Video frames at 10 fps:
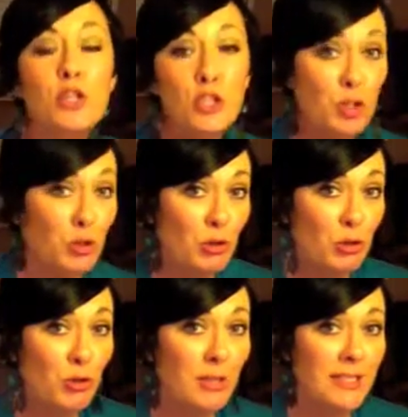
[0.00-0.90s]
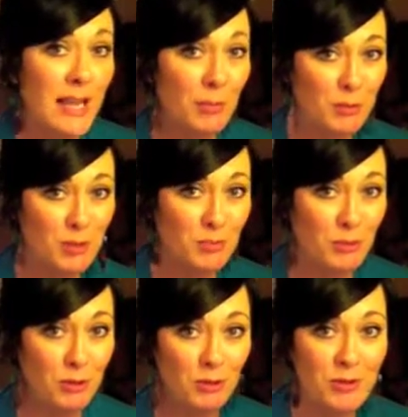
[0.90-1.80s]
2
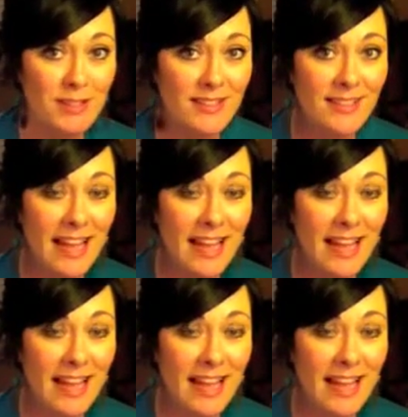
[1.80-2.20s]
tablespoons,